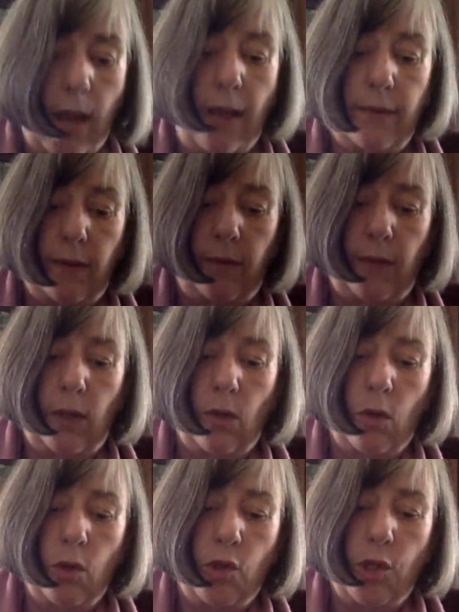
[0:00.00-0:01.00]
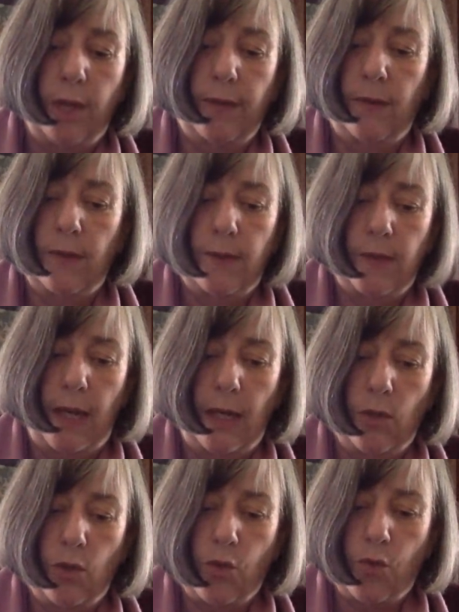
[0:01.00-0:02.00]
as I said, on justice
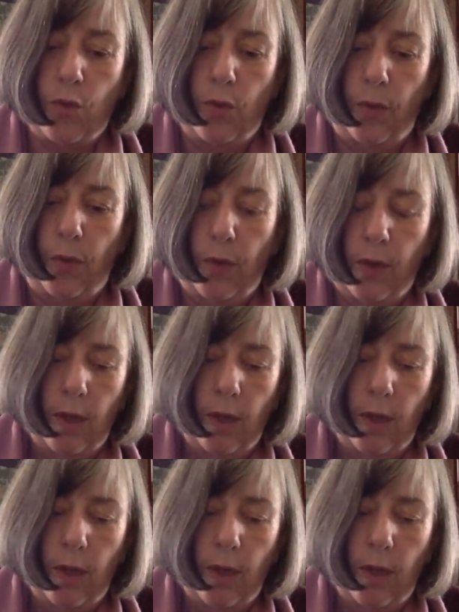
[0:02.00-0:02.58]
and truth.